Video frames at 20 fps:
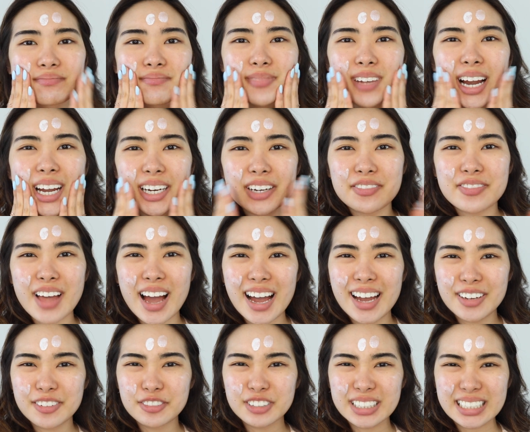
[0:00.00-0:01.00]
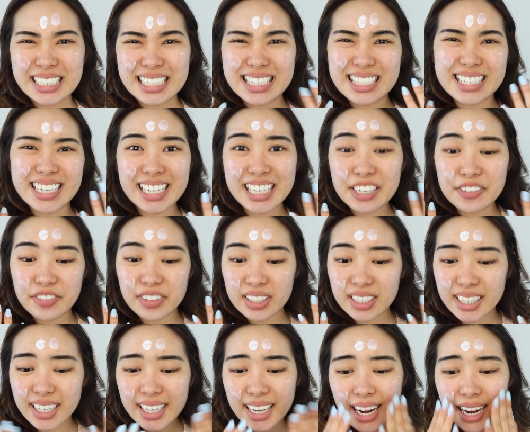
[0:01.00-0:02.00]
kind of that really sticky
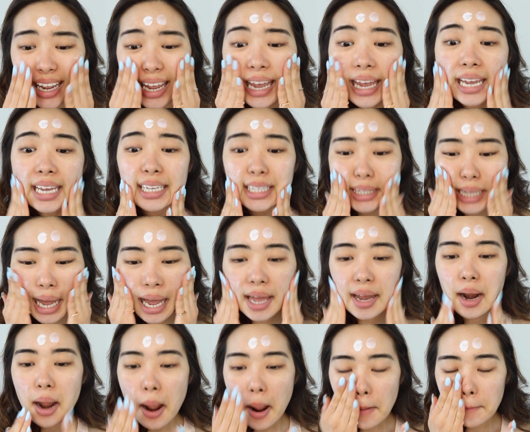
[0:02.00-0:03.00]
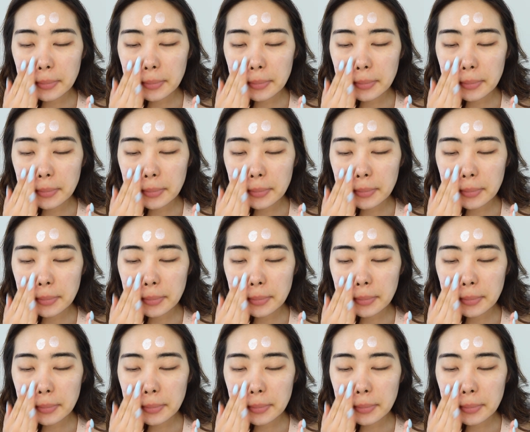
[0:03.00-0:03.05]
feeling, and I hate that,